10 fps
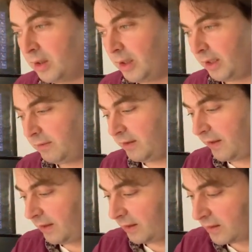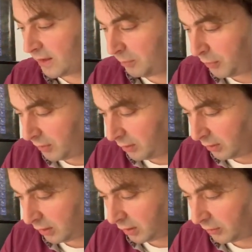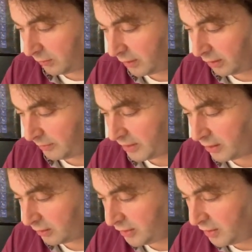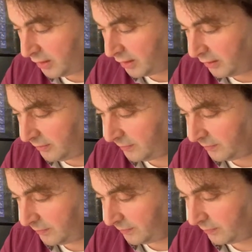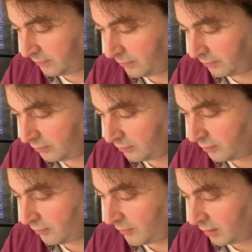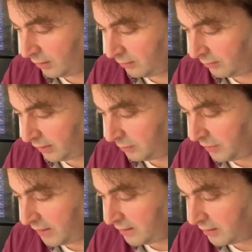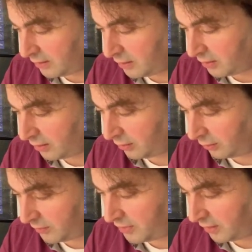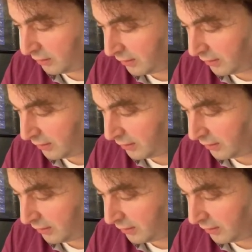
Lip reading: And we take an example of a one-dimensional chain with a basis of a single